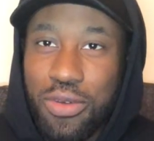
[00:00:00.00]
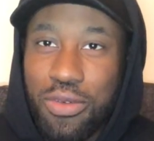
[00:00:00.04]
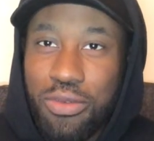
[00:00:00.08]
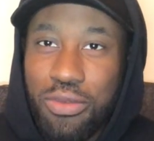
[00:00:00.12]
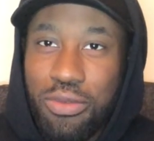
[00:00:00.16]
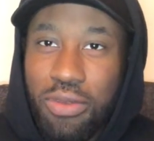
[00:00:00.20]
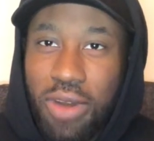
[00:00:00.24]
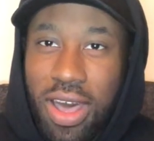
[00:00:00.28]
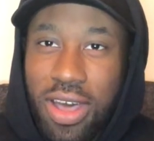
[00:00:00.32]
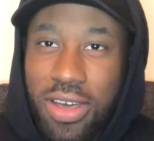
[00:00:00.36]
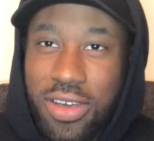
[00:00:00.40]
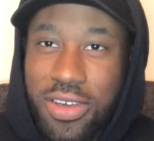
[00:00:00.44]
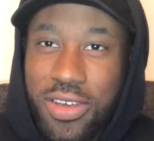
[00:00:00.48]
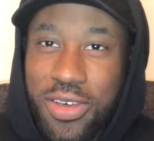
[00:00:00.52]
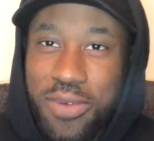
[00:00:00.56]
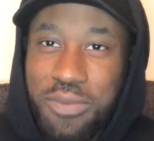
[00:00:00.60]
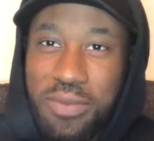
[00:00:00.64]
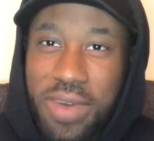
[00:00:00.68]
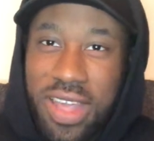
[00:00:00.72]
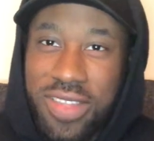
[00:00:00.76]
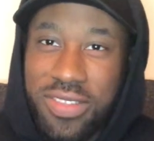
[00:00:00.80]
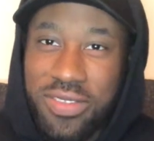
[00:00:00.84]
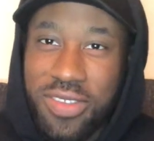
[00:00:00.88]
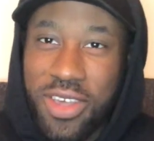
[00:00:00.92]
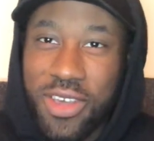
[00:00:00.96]
Welcome
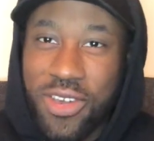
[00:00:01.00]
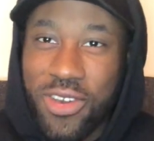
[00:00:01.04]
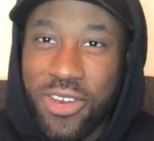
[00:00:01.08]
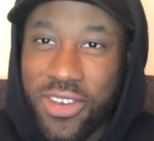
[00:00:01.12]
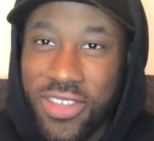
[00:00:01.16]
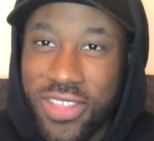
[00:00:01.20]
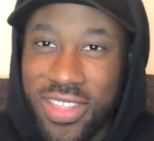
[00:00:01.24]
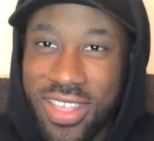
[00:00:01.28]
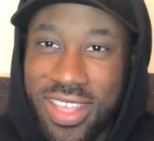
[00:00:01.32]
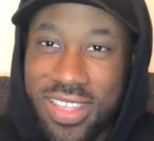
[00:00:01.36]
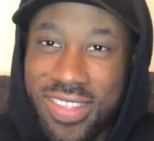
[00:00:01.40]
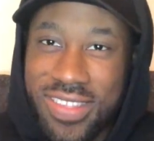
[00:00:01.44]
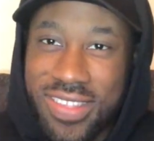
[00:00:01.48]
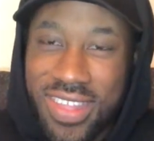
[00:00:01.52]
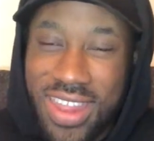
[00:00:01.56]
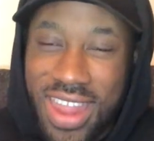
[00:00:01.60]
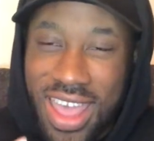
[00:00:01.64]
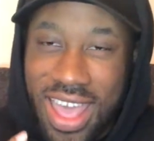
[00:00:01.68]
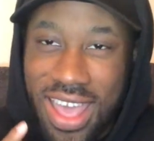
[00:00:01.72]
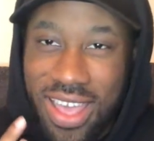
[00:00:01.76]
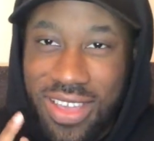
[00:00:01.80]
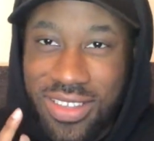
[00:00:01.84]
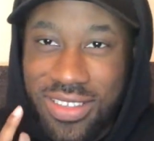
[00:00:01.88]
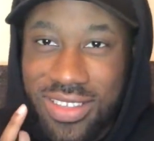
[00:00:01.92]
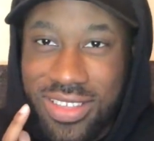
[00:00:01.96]
back to our on the
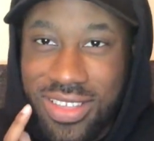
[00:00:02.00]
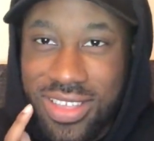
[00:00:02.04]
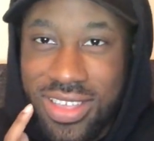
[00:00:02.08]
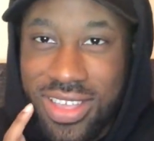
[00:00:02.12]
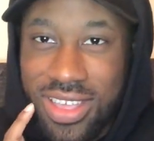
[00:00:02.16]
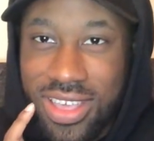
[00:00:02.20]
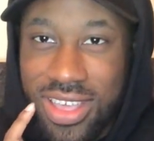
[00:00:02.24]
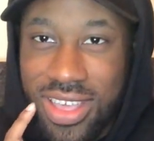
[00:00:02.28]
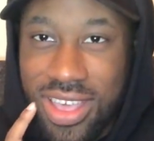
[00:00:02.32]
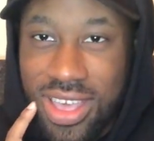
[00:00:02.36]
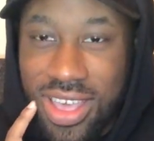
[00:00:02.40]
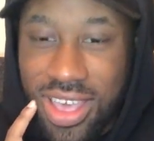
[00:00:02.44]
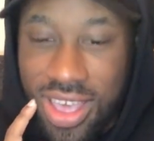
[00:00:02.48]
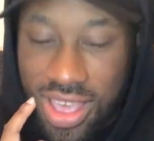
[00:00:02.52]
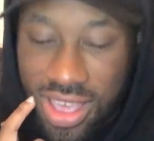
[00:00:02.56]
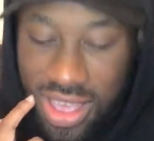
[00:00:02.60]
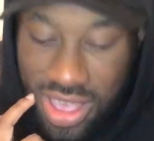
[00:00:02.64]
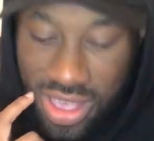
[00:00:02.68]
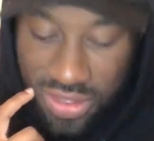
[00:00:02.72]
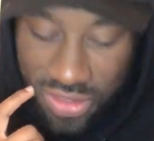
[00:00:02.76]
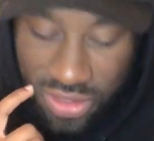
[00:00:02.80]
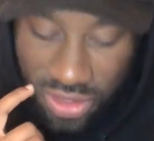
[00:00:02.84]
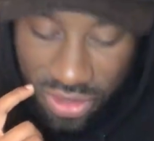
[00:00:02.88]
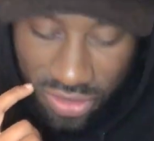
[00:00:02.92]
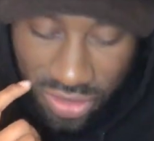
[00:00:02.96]
internet.
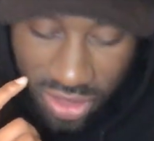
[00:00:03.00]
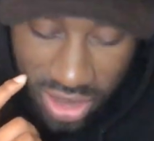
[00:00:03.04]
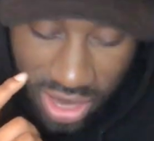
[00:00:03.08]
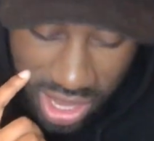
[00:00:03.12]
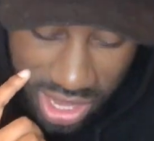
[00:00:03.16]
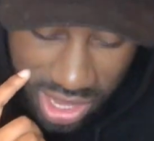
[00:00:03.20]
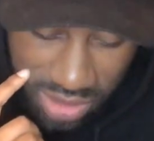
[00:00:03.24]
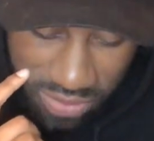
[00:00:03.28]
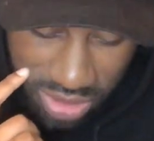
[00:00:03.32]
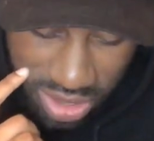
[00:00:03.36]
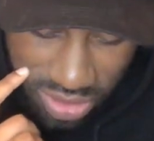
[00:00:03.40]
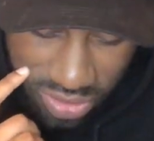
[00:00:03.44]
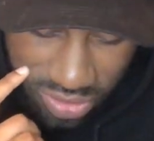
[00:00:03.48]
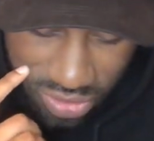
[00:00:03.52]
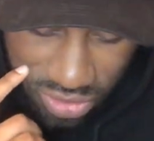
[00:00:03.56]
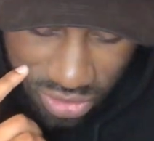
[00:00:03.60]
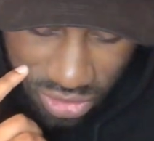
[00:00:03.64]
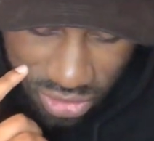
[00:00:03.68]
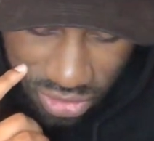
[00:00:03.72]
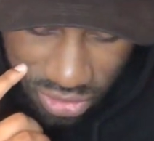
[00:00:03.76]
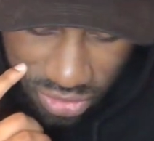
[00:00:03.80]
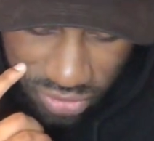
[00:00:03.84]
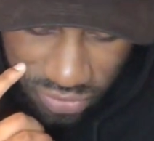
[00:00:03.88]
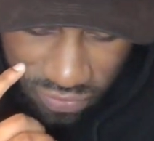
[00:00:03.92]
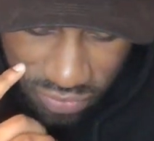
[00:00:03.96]
Okay, so tonight I'm reacting
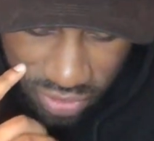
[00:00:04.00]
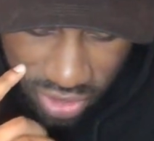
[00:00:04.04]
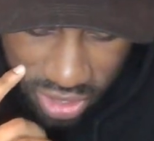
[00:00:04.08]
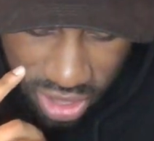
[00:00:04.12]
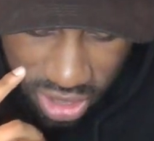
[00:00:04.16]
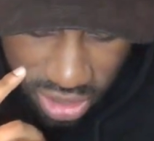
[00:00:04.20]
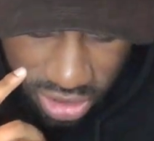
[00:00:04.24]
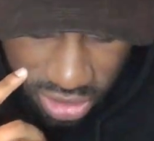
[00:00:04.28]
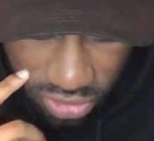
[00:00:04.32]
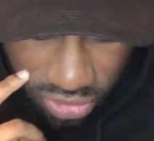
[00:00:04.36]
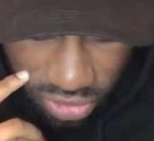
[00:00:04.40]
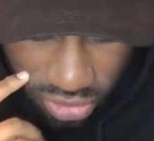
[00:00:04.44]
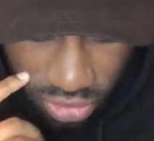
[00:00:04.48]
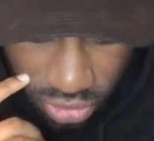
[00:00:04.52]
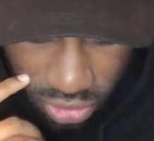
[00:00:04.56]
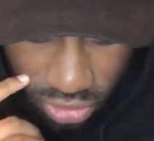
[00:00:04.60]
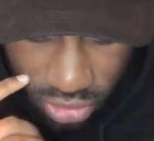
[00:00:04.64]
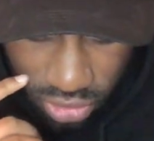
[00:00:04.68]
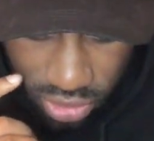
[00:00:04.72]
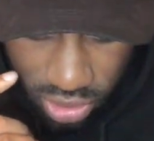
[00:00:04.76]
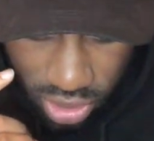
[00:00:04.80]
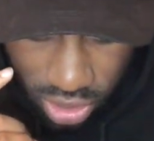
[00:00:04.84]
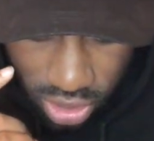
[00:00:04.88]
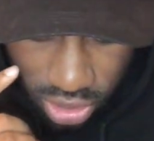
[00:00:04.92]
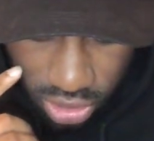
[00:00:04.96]
to this video and it's
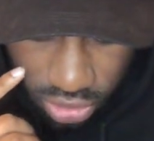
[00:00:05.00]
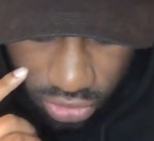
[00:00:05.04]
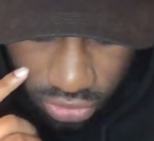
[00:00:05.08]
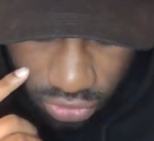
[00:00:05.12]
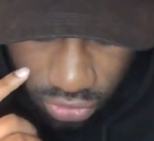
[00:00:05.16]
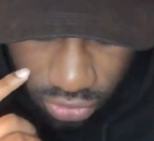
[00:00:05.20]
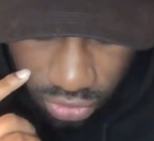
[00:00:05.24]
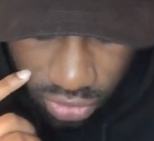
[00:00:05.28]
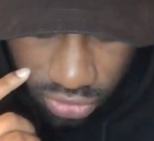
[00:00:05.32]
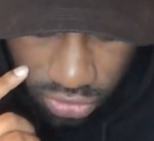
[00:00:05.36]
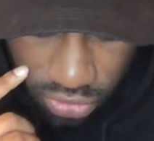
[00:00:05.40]
called Geordie